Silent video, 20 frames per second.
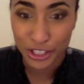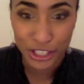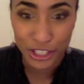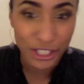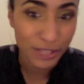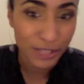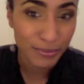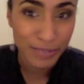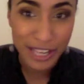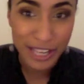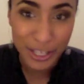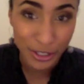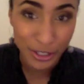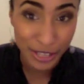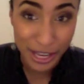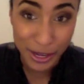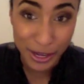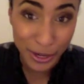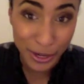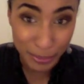she
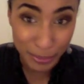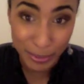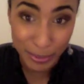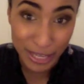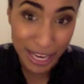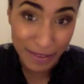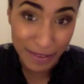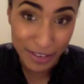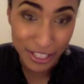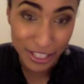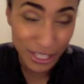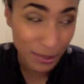literally couldn't believe it.